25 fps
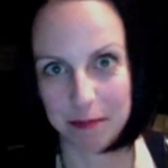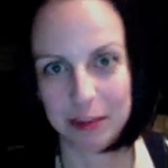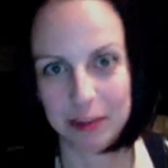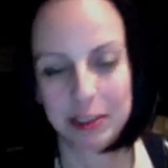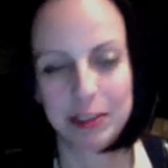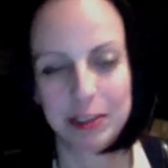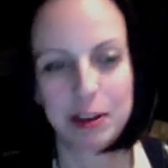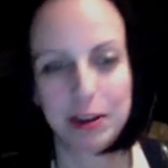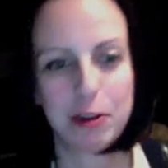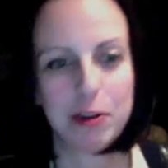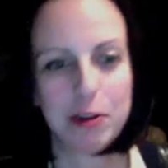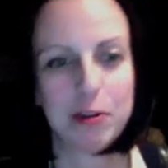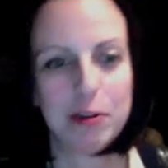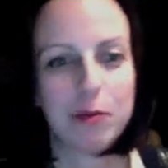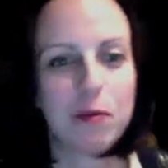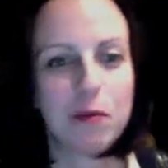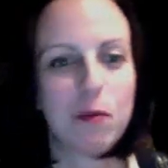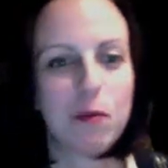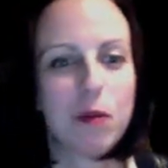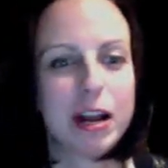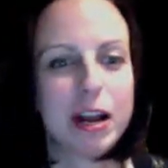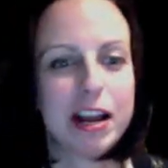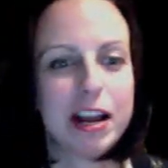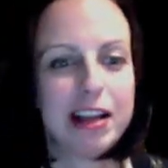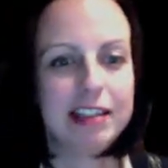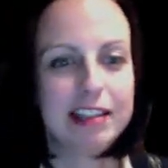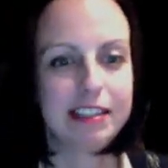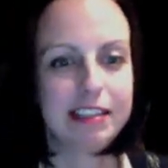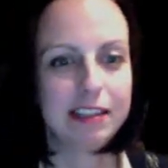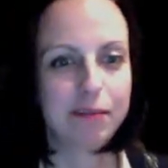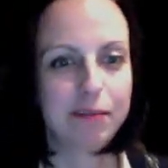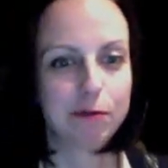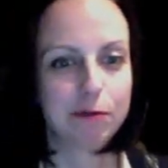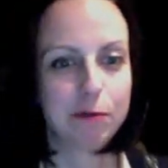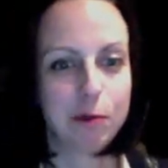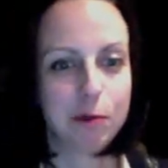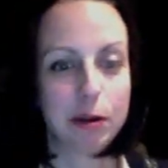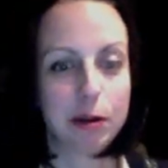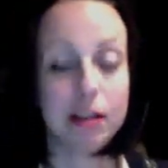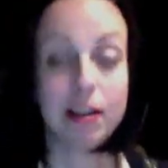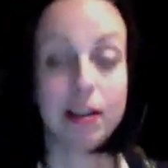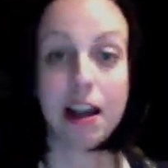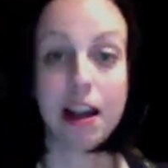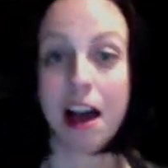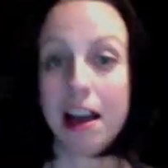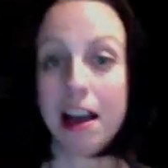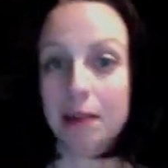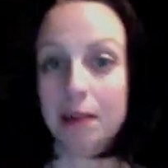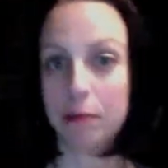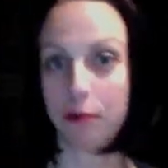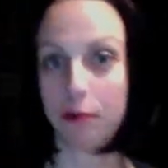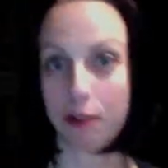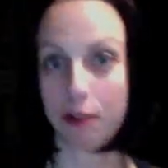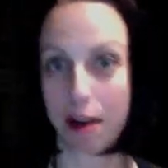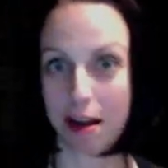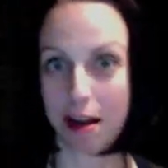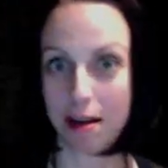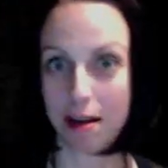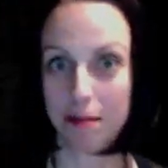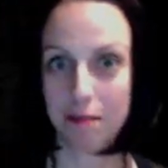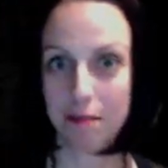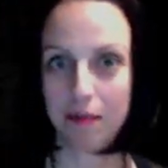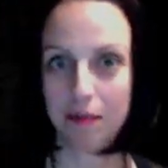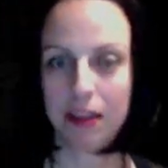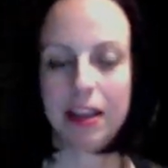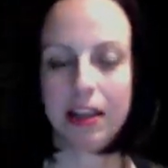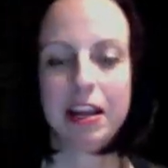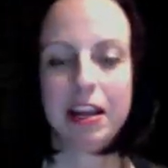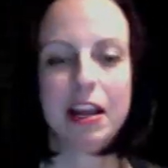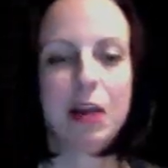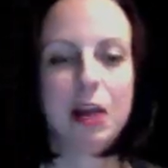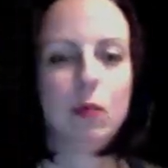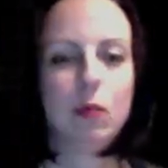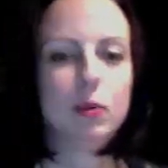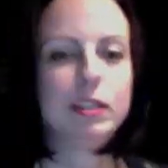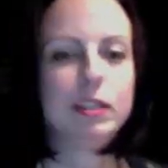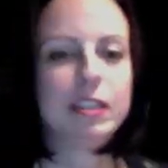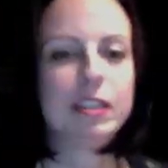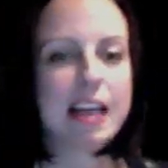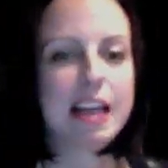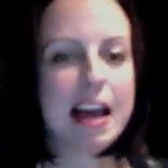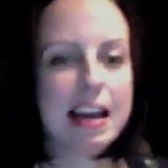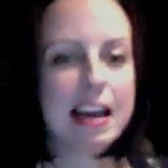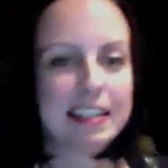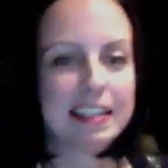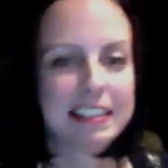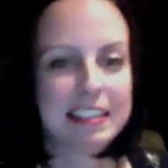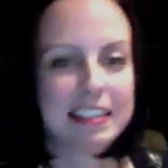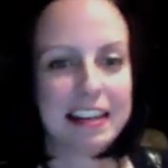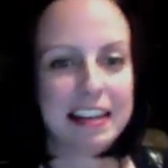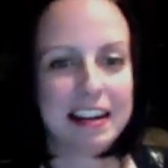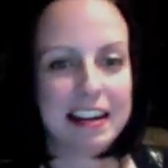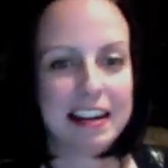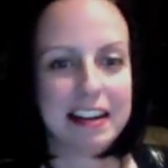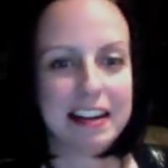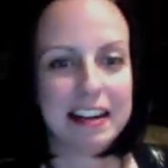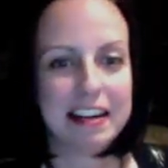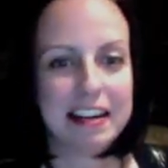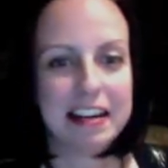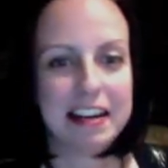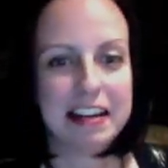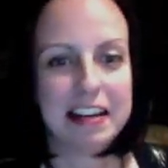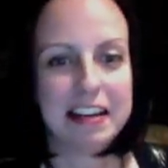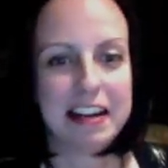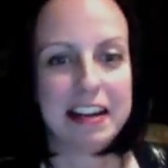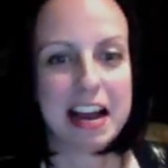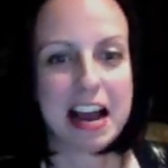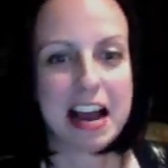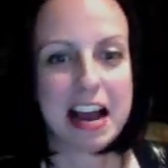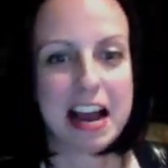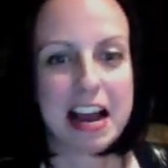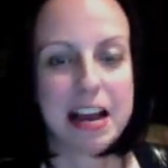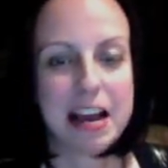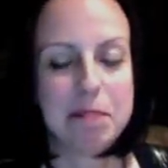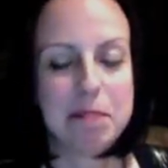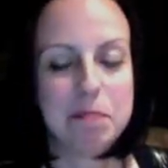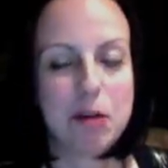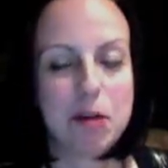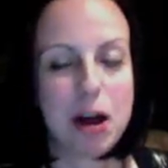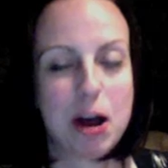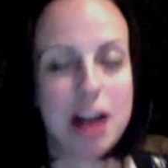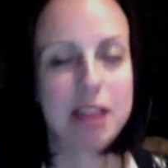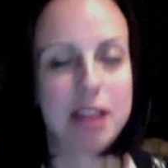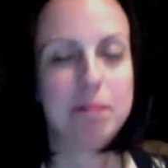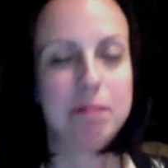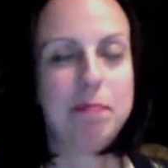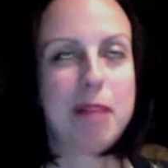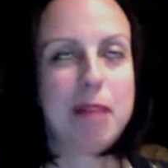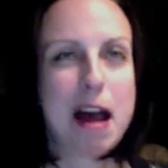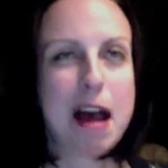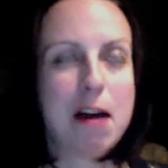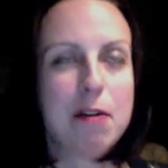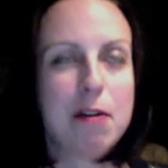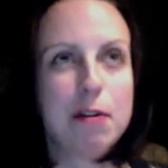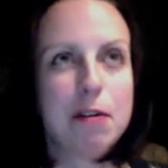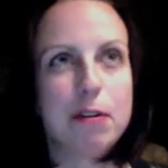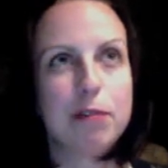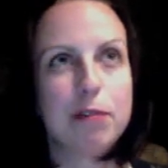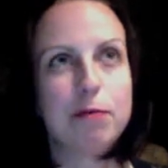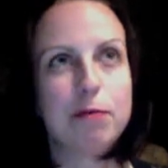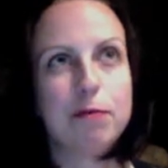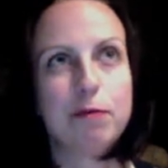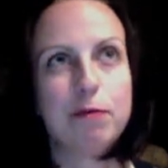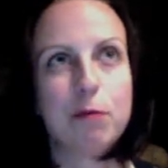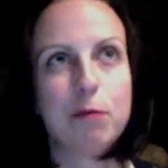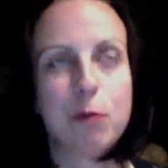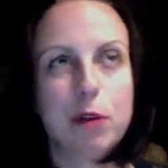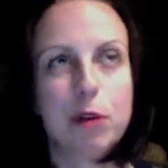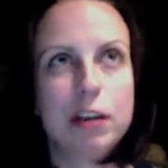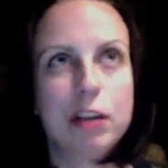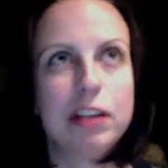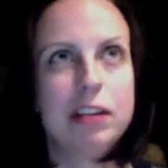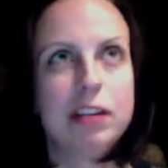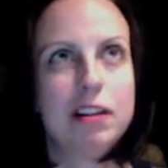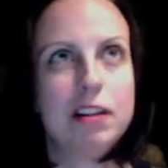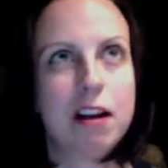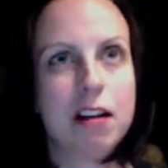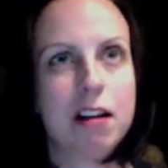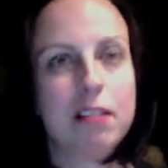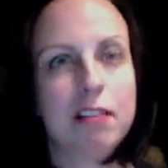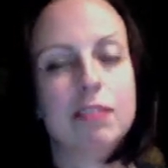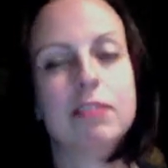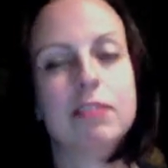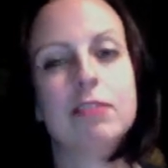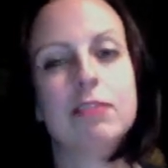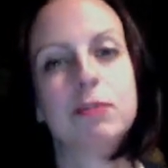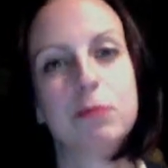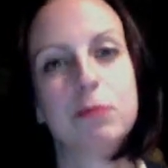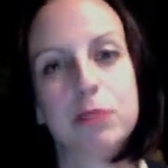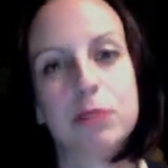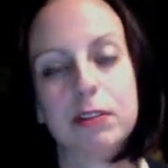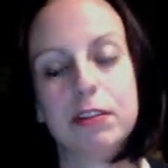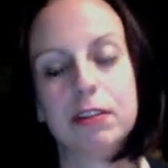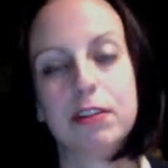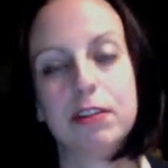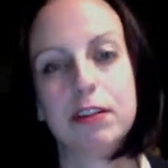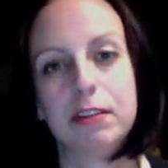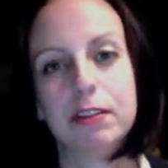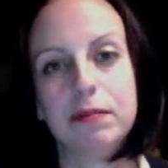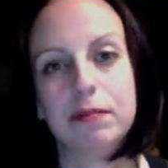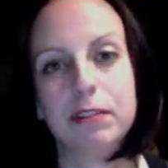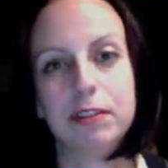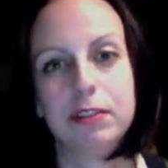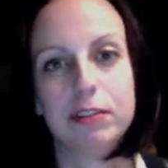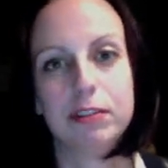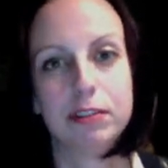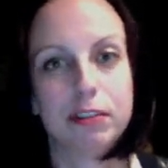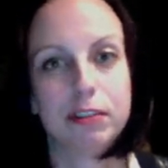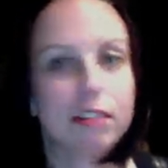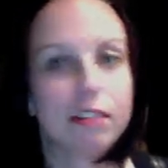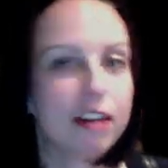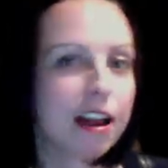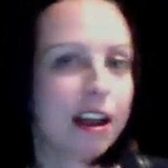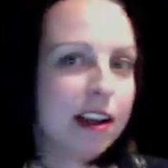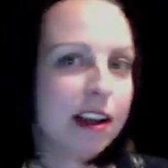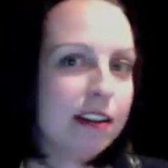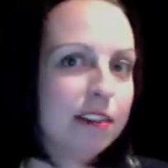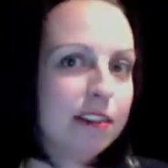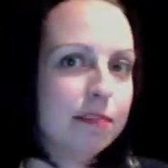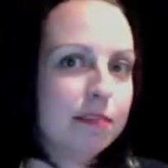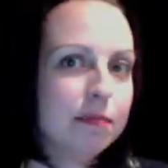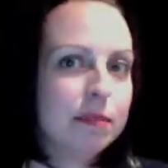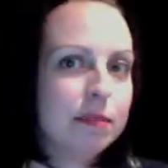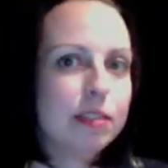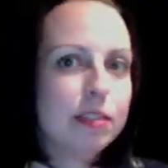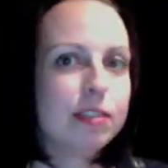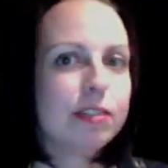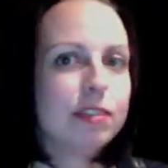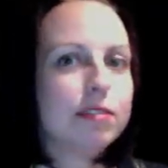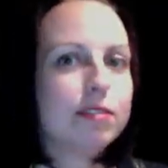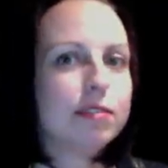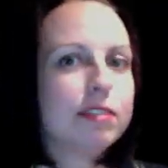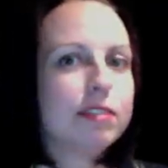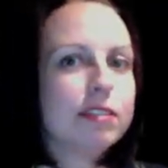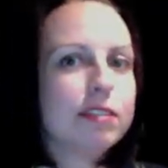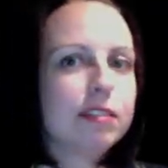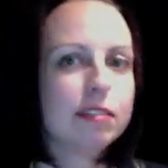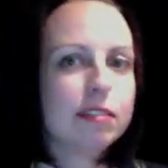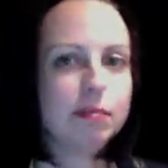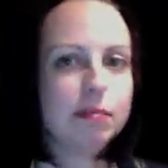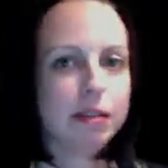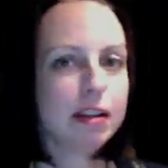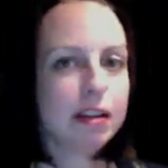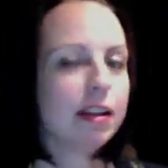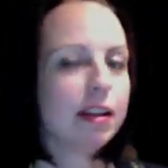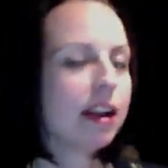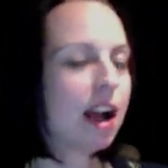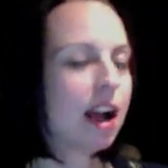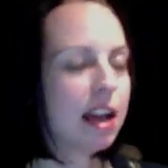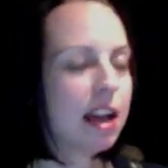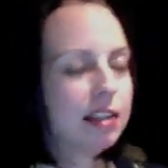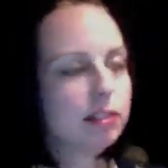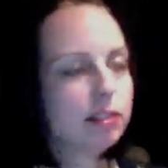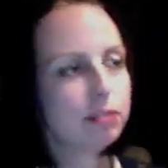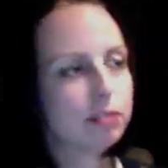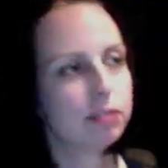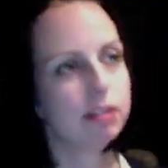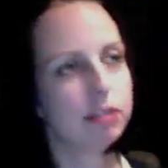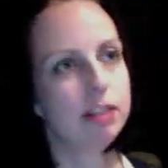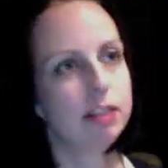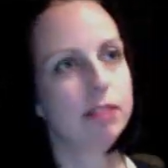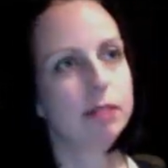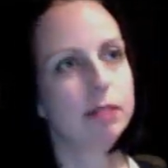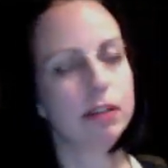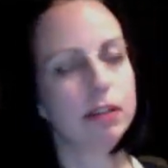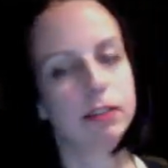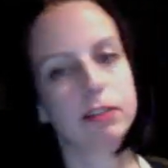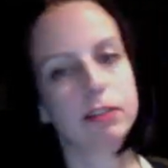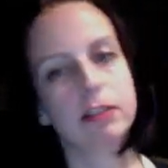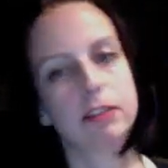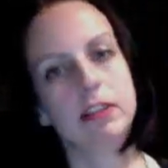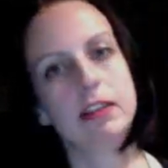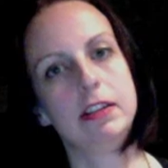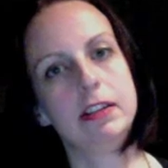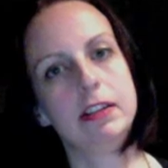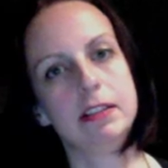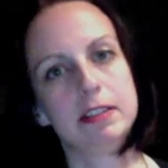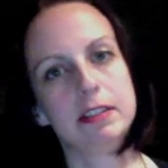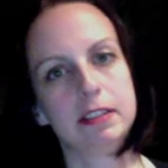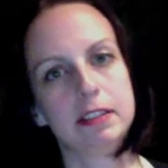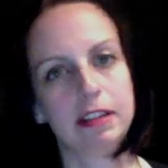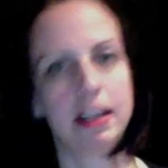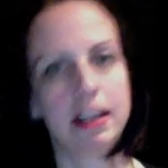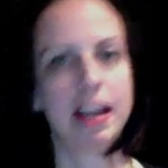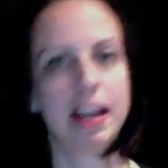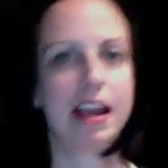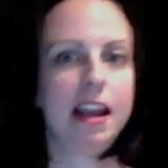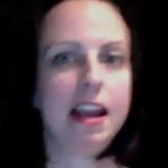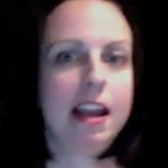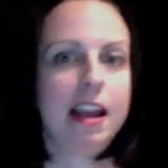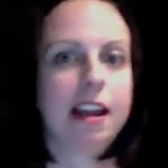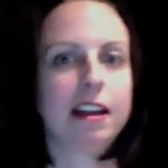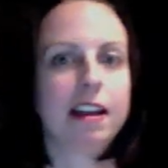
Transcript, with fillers: So, what I did for not prom was that uh, I bought about $40 worth of dessert items. So this could be like ice cream and cookies and cake.